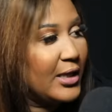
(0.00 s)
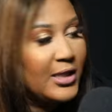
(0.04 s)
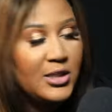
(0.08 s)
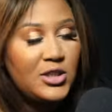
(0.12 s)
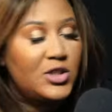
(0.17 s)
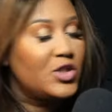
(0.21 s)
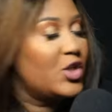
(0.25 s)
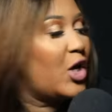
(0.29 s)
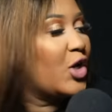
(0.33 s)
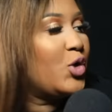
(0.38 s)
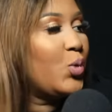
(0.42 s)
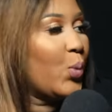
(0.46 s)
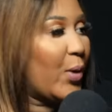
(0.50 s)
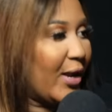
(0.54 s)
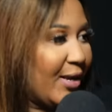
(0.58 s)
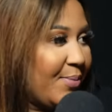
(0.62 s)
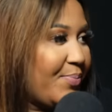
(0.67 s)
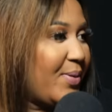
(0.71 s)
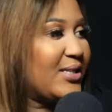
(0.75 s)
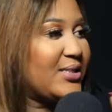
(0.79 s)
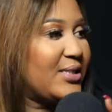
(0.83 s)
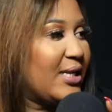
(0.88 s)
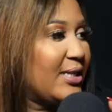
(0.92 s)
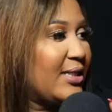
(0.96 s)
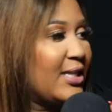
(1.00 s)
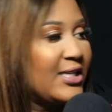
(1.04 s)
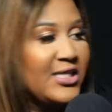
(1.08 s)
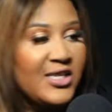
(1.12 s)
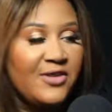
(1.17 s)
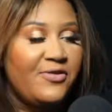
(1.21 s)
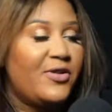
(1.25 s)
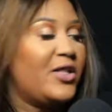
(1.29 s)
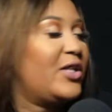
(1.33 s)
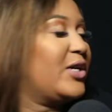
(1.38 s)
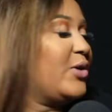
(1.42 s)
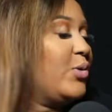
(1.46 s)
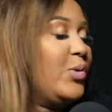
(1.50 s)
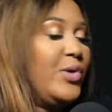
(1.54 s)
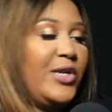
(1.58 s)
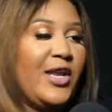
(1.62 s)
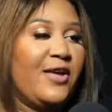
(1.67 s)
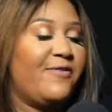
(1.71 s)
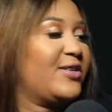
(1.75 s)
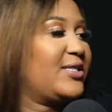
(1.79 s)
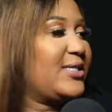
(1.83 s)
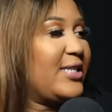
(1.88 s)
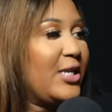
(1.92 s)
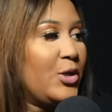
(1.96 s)
It's not one person. The devil will
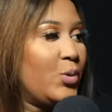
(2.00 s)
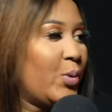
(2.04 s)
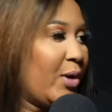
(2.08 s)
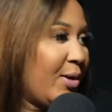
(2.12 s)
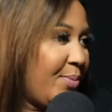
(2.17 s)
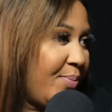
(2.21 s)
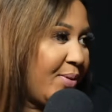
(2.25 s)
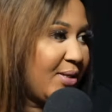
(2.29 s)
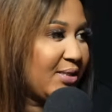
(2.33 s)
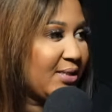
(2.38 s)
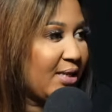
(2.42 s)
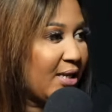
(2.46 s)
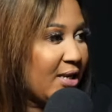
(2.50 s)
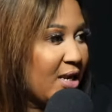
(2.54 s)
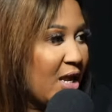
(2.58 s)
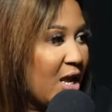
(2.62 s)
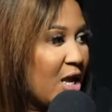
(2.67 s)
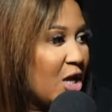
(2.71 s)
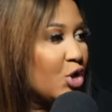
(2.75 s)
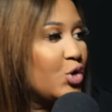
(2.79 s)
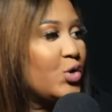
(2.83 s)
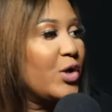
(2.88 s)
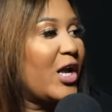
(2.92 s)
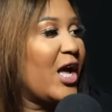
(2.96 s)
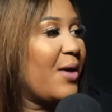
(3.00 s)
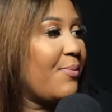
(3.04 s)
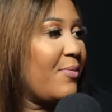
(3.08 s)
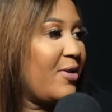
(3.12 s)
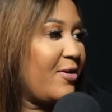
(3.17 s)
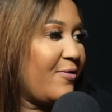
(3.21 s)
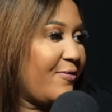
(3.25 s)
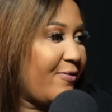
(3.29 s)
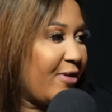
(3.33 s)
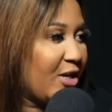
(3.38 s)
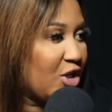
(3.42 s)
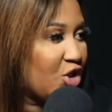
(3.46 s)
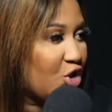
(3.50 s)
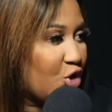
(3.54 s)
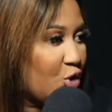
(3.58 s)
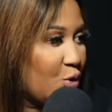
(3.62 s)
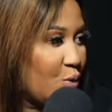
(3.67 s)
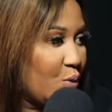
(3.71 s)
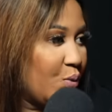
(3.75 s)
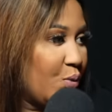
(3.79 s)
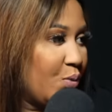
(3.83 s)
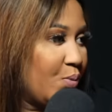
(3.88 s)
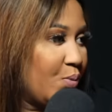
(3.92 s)
never send one person to come and fetch you.